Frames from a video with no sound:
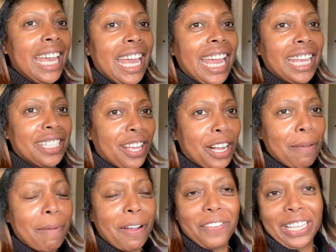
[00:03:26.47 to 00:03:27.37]
And talk
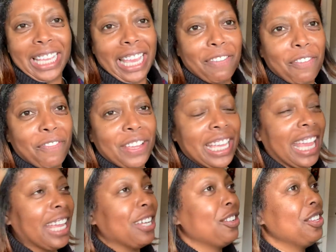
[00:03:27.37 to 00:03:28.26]
about forgive and
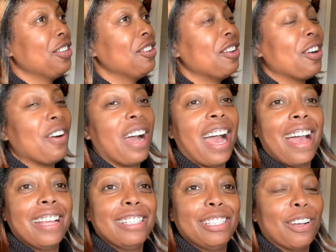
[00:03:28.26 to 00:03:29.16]
forget. Do you know
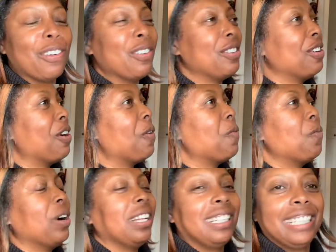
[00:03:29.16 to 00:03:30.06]
I don't know
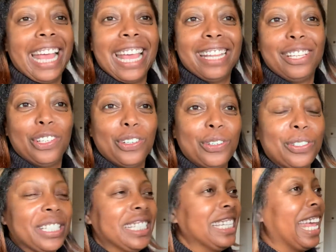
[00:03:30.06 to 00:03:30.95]
what that
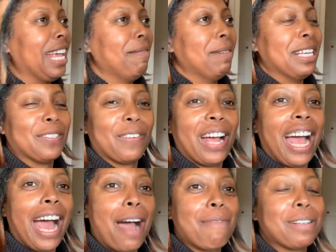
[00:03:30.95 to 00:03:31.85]
dude's name is? But
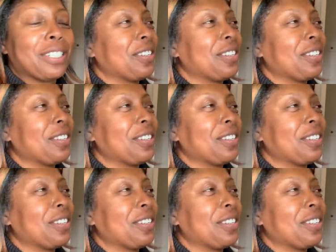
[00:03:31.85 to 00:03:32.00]
I was